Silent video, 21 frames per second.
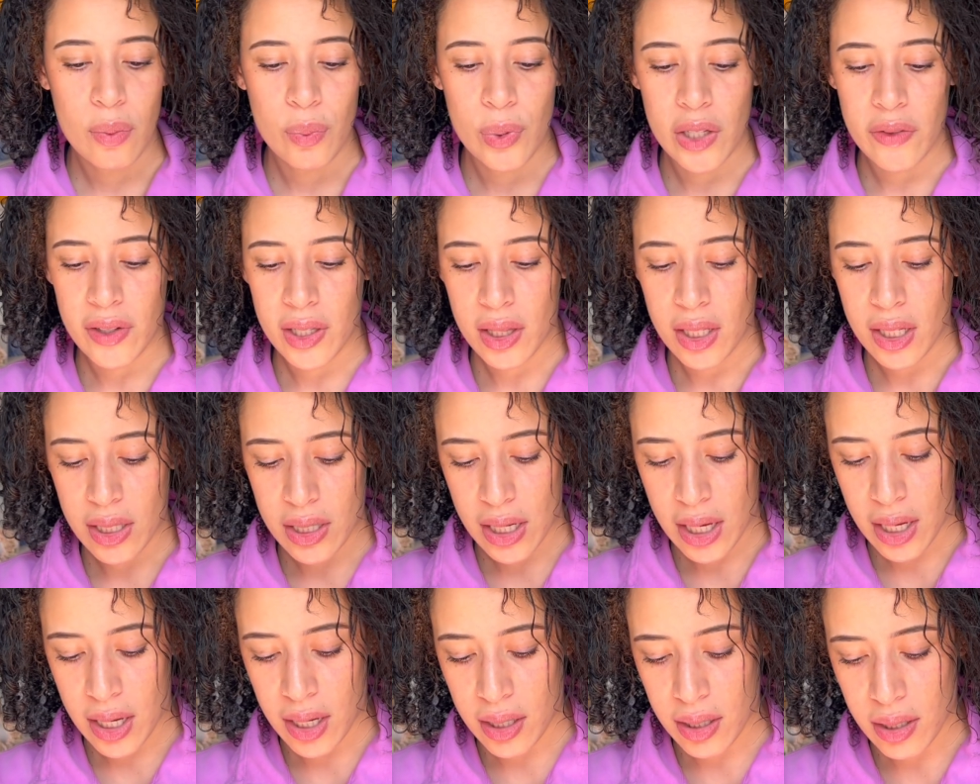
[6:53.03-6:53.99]
weave in these
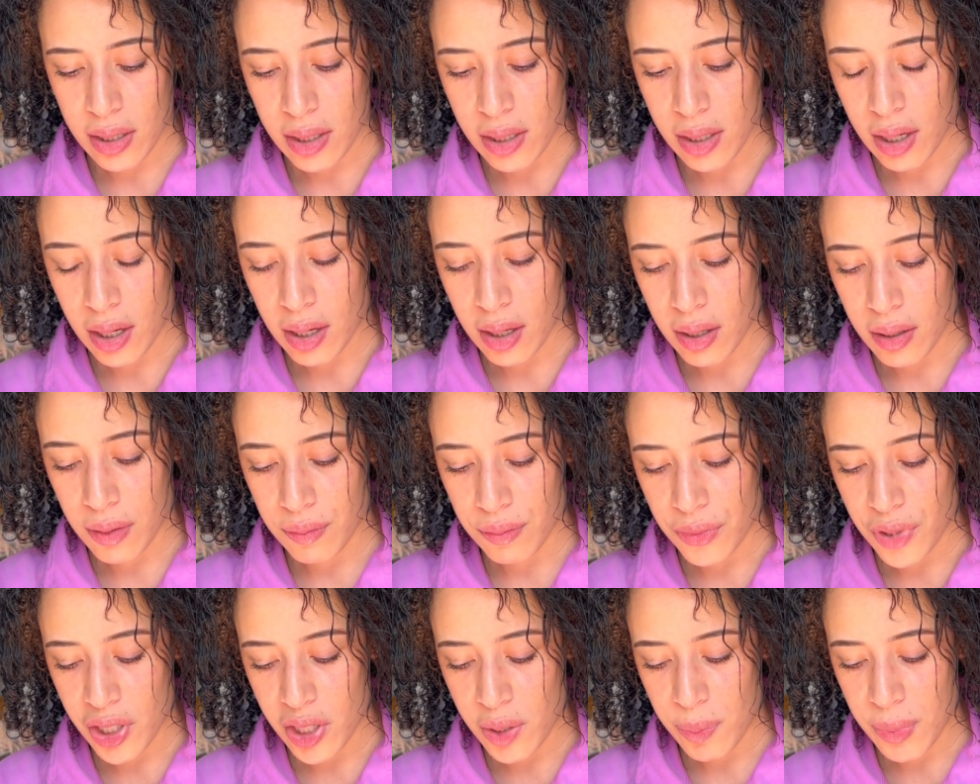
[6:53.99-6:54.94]
ends
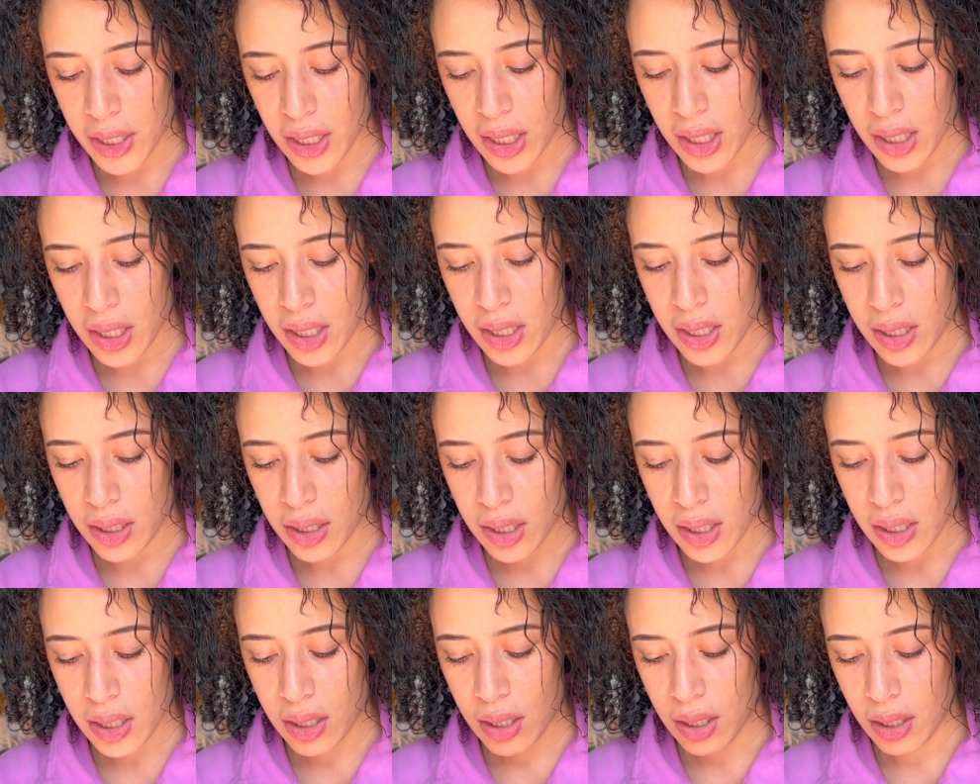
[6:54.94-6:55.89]
just
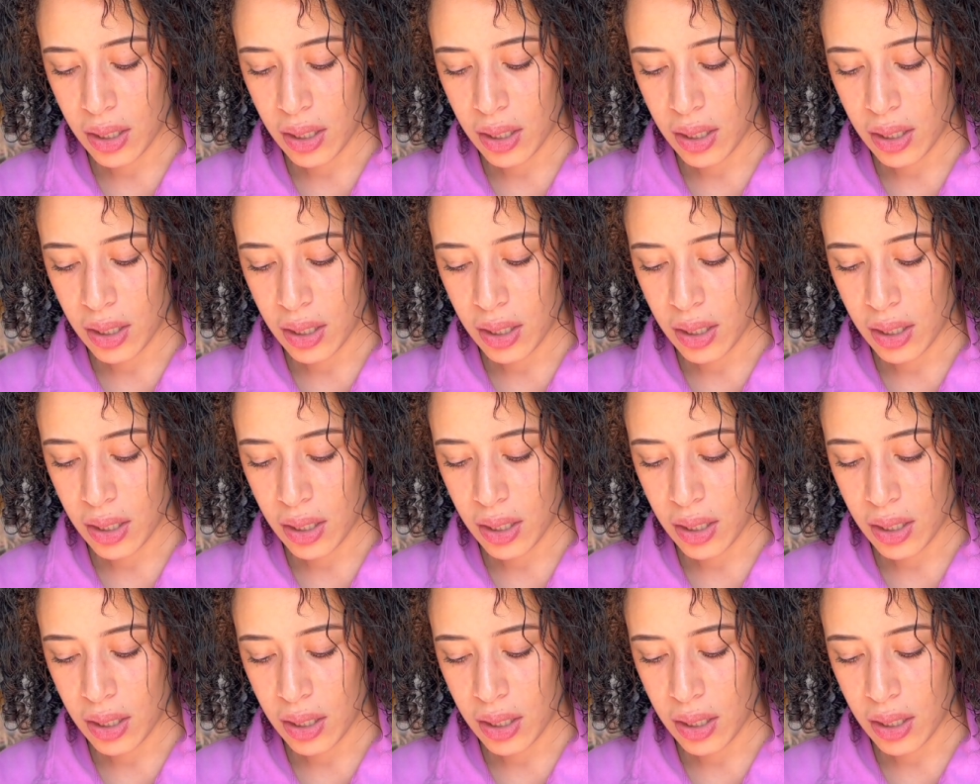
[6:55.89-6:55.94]
because